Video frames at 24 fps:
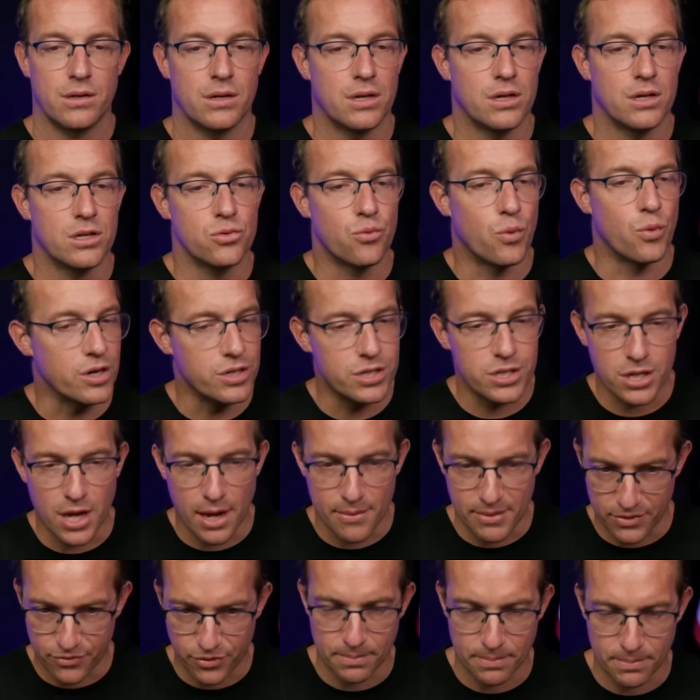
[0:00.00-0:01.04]
So where is this
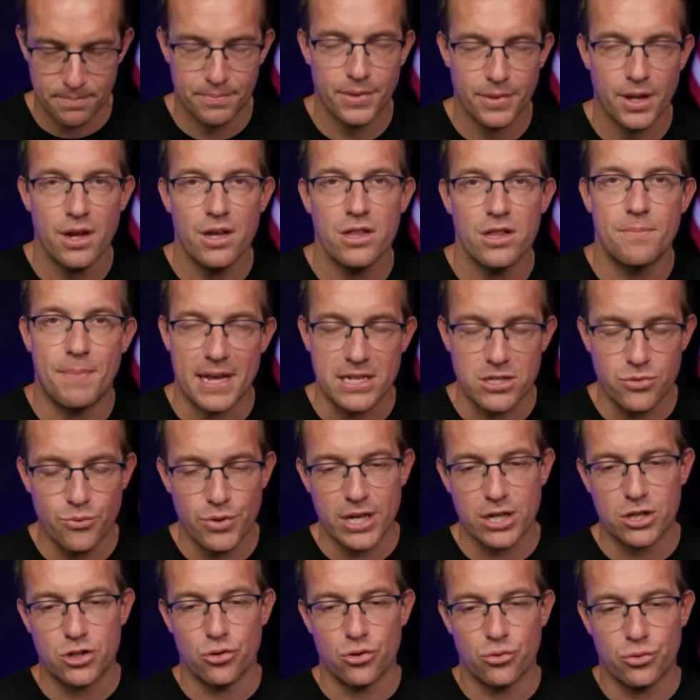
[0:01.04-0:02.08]
coming from? The best that we
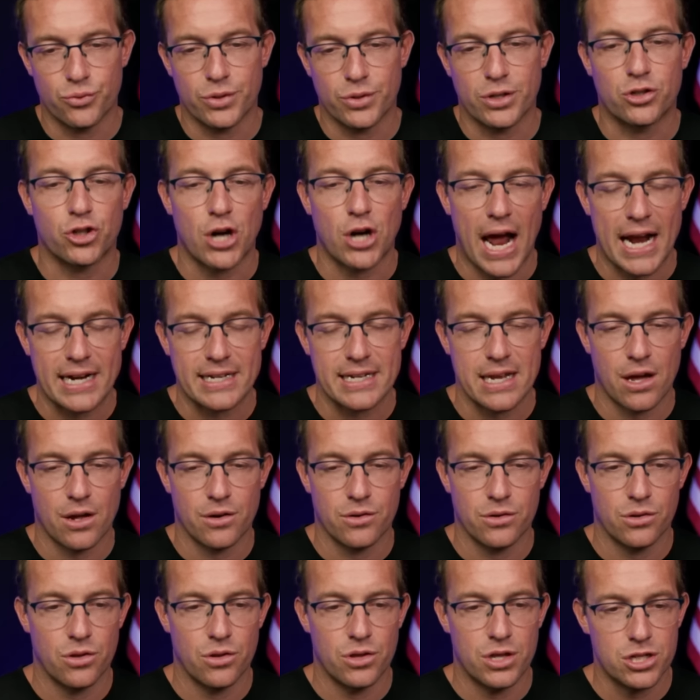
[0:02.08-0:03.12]
could do is we could track down
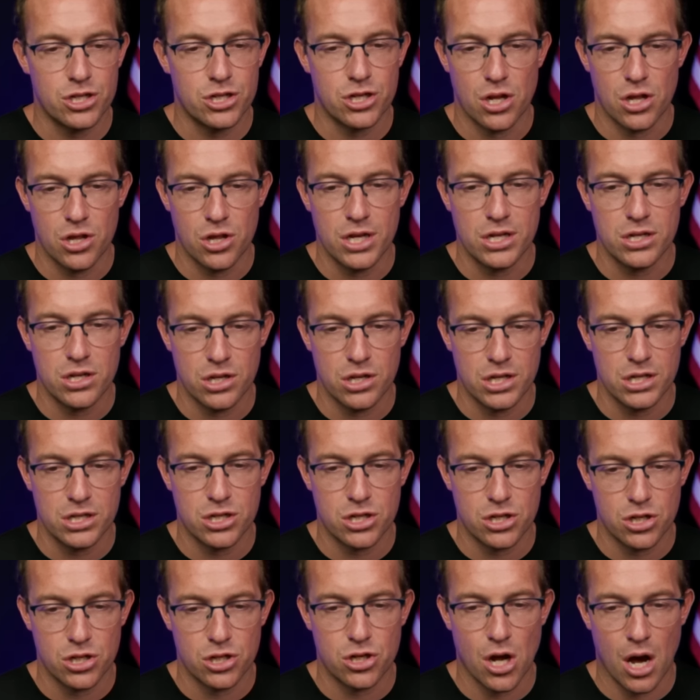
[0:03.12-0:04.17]
this
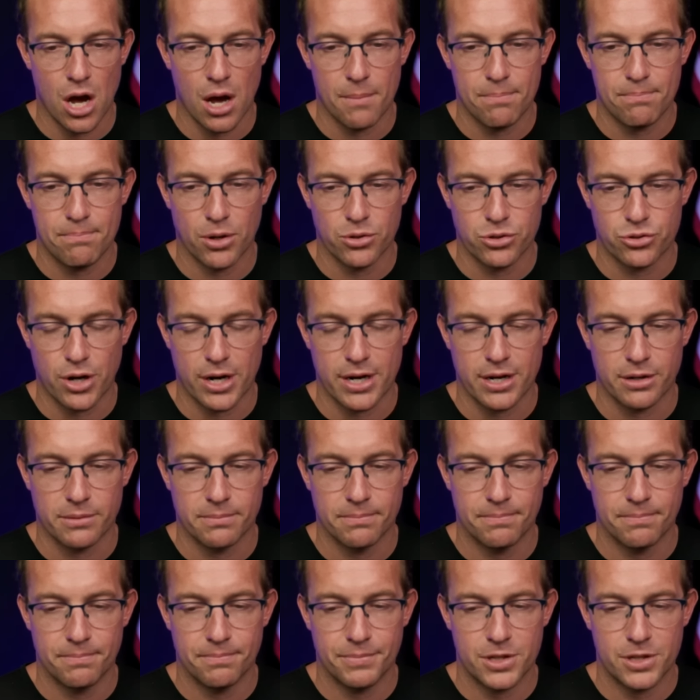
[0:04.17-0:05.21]
post right here,
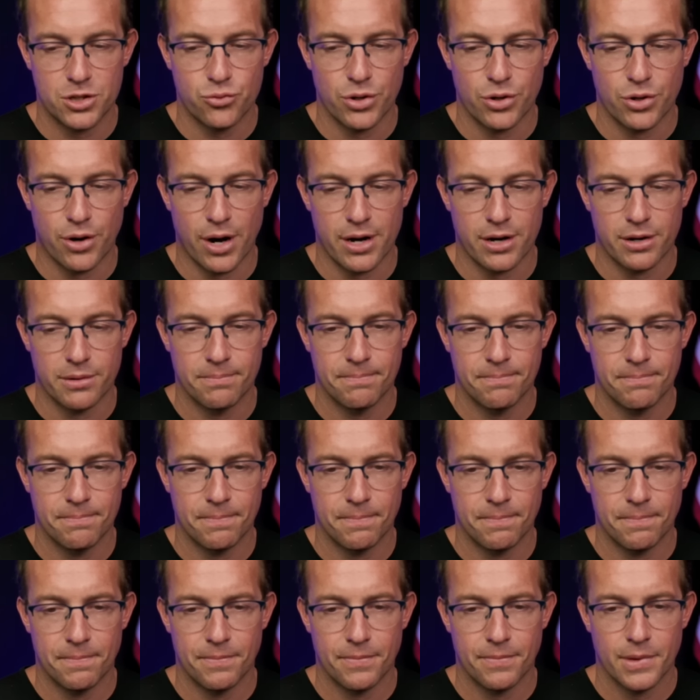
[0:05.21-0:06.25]
this tweet right here.
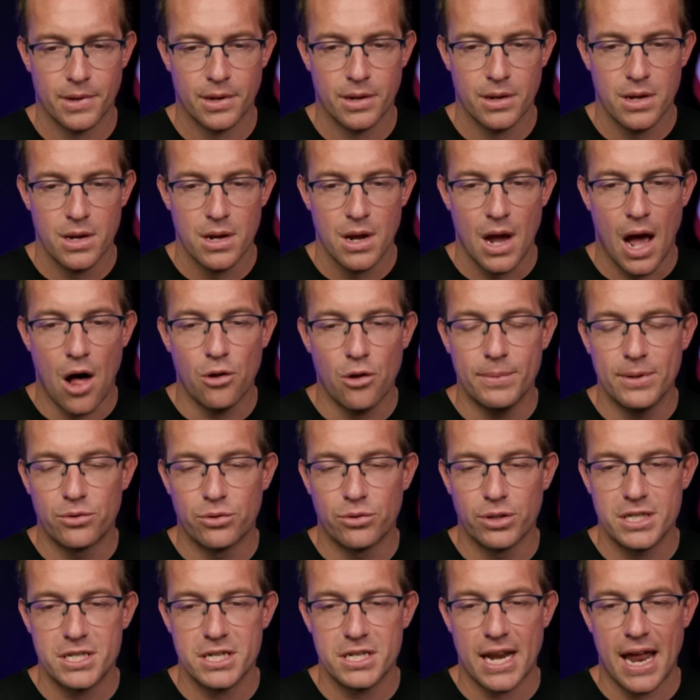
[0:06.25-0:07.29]
I'll be
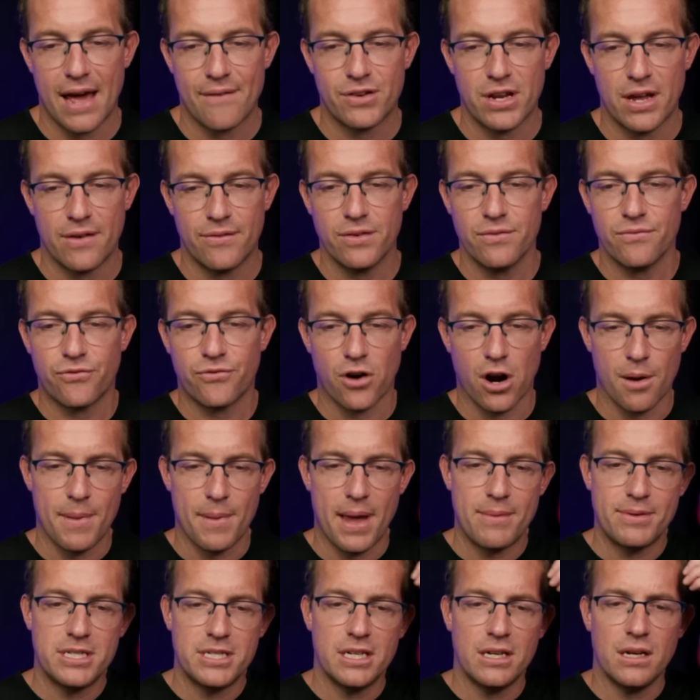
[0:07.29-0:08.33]
releasing an affidavit from
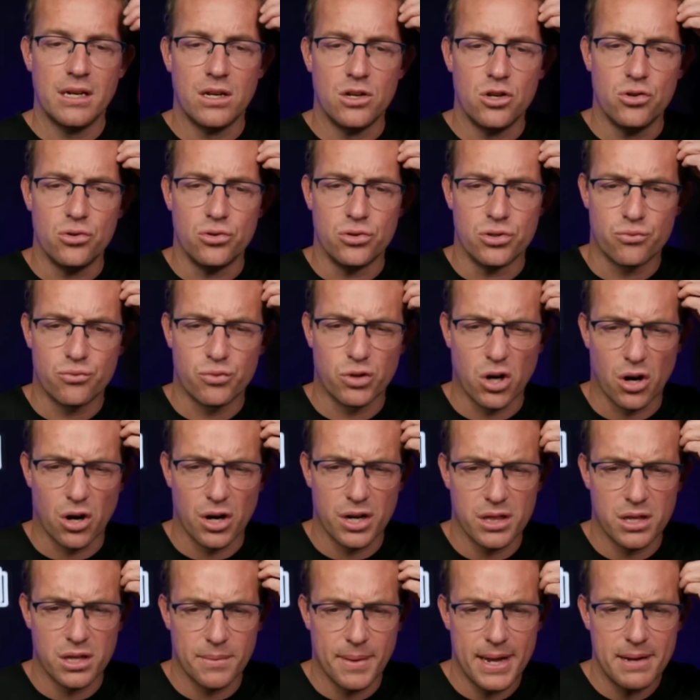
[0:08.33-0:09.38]
ABC News
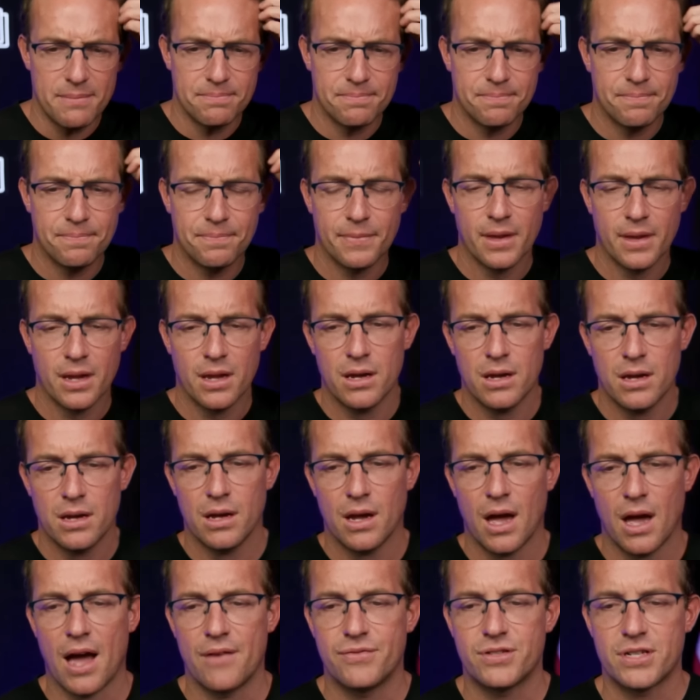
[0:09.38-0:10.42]
regarding the debate.
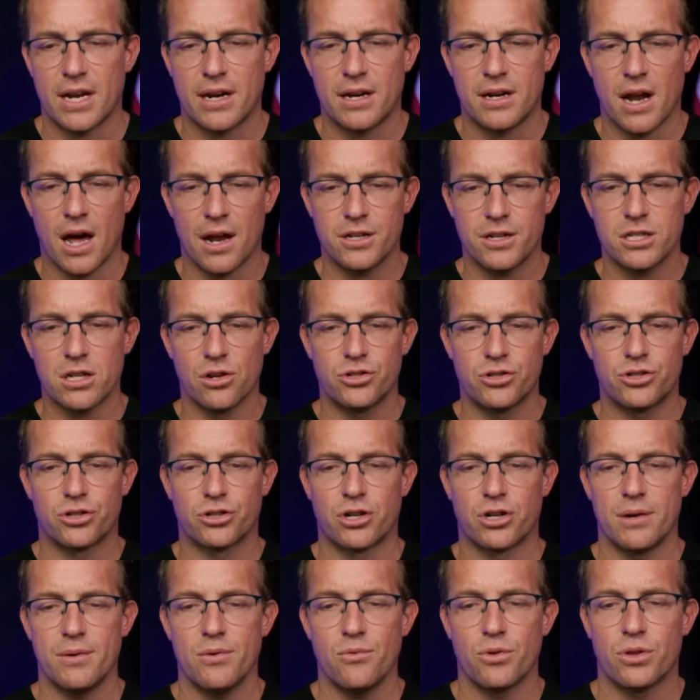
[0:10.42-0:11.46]
I've signed a non-disclosure
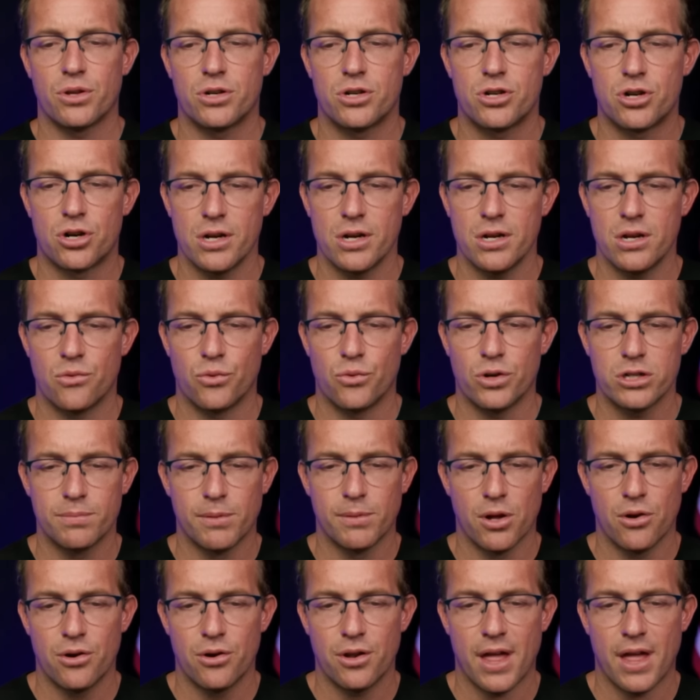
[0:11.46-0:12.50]
agreement with an attorney and whistleblower.